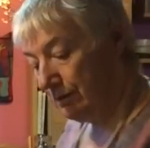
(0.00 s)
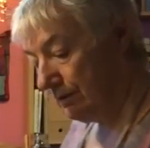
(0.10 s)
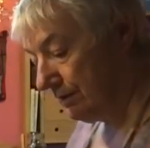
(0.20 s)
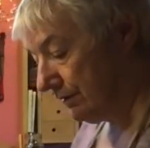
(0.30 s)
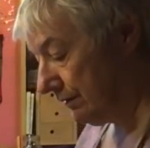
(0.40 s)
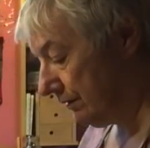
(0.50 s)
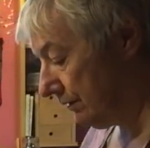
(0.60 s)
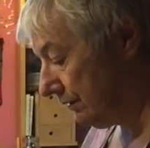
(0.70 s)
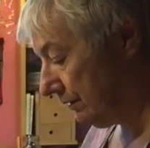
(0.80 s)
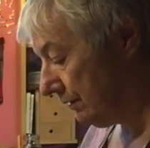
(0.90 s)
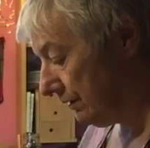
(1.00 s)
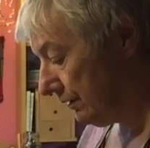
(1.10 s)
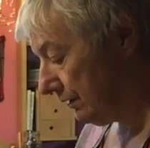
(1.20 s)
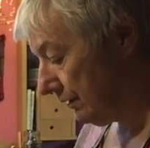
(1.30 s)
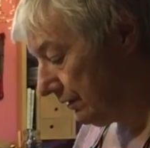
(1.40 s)

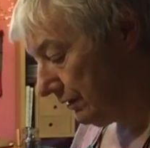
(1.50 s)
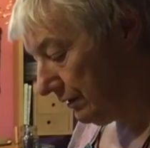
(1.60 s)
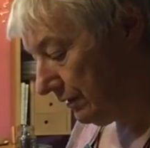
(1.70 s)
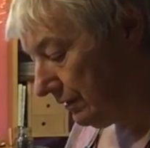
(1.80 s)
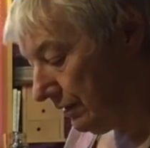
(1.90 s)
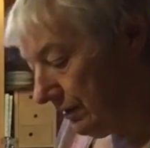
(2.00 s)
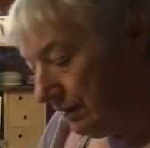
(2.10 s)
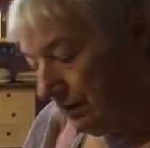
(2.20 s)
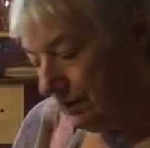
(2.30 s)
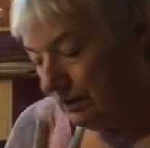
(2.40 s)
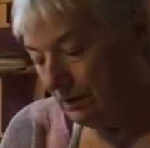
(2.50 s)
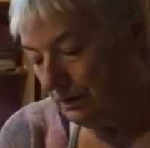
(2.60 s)
[no speech]